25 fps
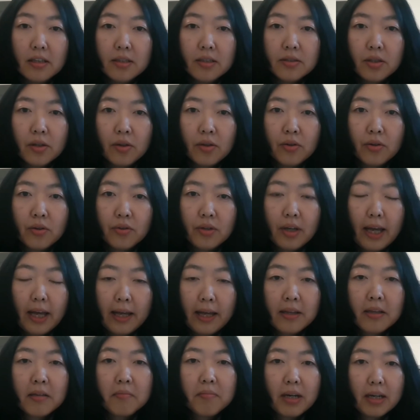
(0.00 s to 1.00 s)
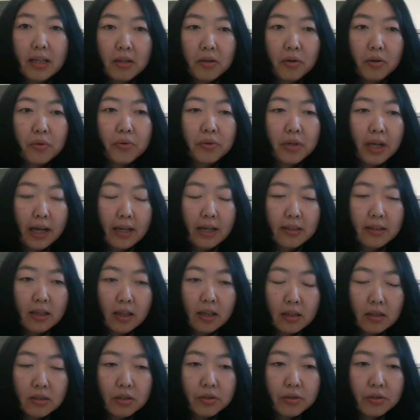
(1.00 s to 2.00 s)
So anybody who get
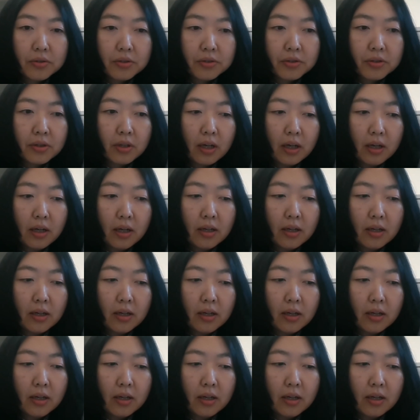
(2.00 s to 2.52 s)
into